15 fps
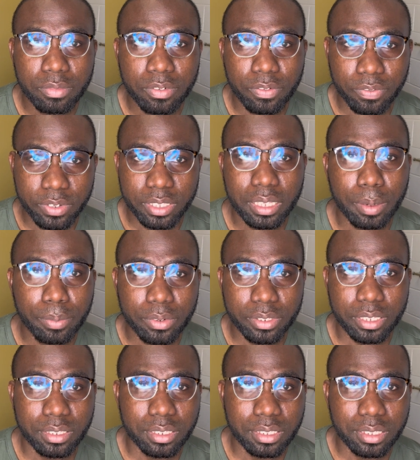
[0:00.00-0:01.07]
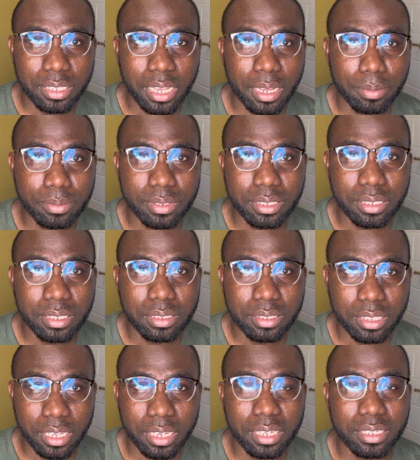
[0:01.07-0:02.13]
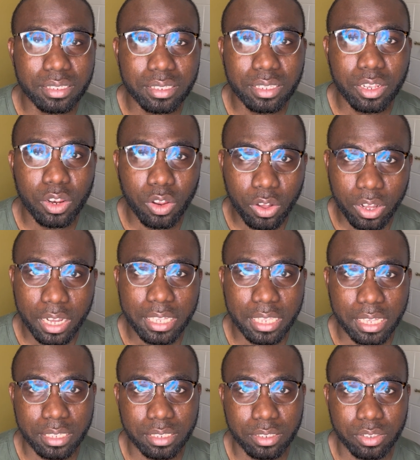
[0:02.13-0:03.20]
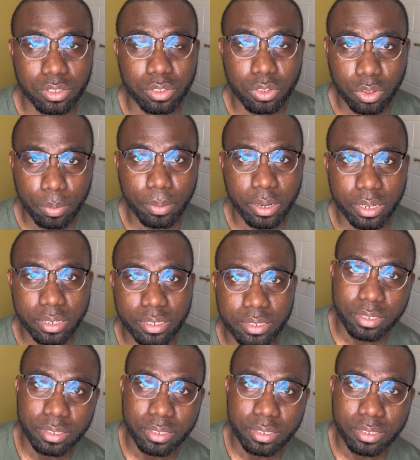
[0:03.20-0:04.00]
visa processing times taking longer than normal.